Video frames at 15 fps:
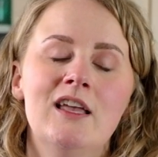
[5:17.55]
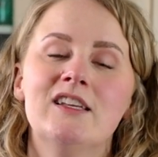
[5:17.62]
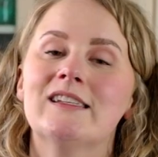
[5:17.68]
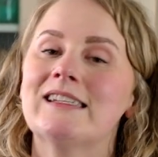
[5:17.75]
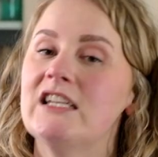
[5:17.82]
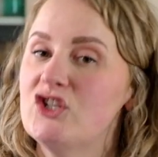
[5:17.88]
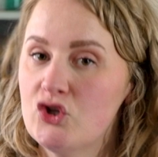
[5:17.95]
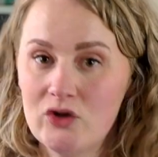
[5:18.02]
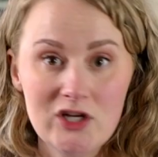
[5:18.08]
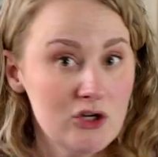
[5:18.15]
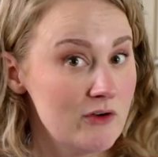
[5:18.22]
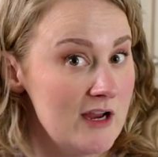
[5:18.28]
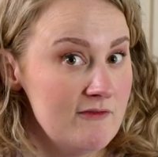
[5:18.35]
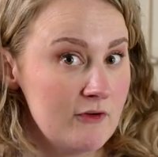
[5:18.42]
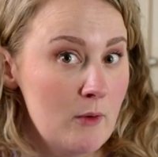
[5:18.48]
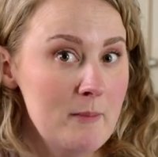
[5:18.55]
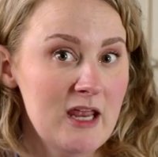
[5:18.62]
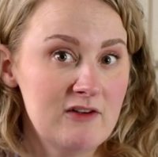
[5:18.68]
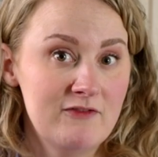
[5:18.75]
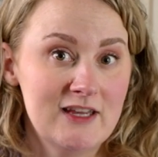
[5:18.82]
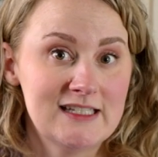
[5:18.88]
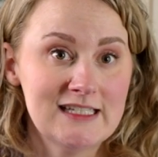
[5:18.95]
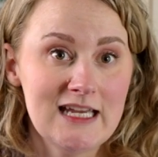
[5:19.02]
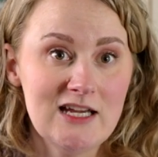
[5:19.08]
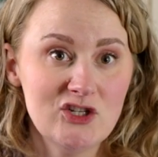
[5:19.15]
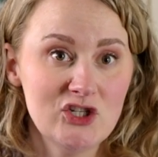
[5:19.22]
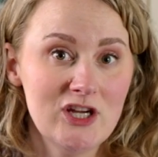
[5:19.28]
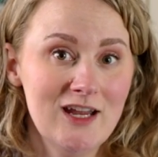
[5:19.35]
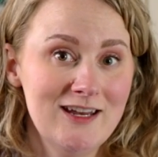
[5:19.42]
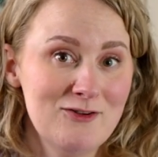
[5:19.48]
Citrine, great for
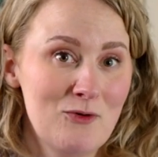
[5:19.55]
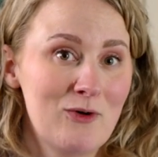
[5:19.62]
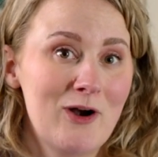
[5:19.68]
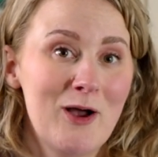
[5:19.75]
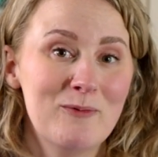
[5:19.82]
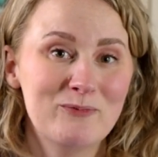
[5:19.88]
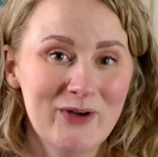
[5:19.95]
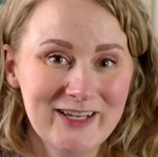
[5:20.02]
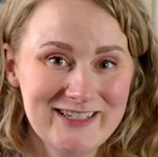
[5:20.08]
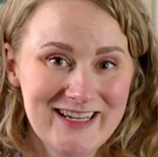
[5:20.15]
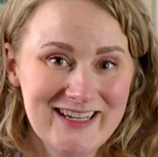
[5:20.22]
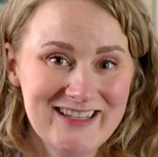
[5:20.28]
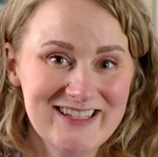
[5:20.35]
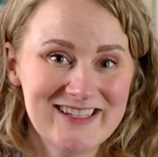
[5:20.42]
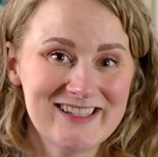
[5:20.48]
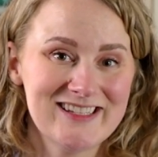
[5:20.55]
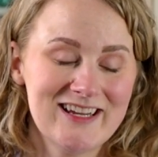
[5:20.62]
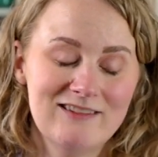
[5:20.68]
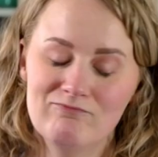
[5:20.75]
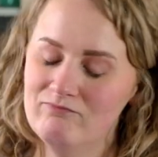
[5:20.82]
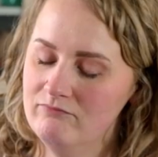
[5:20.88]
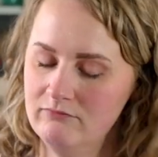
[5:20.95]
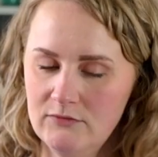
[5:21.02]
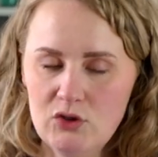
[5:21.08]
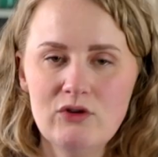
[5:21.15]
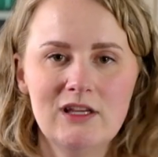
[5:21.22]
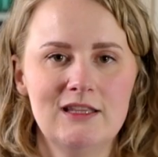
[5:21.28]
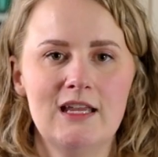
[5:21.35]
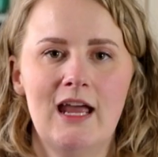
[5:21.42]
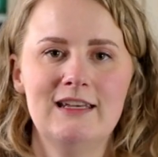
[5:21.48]
manifestation or abundance. You
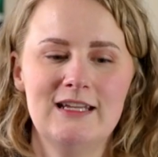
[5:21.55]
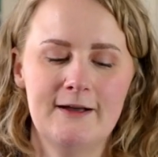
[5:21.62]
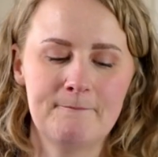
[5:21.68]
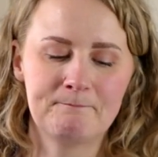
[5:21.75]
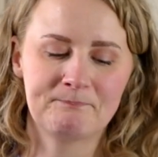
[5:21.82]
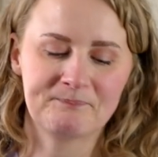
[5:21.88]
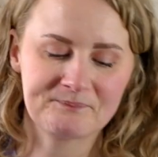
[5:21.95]
get the idea.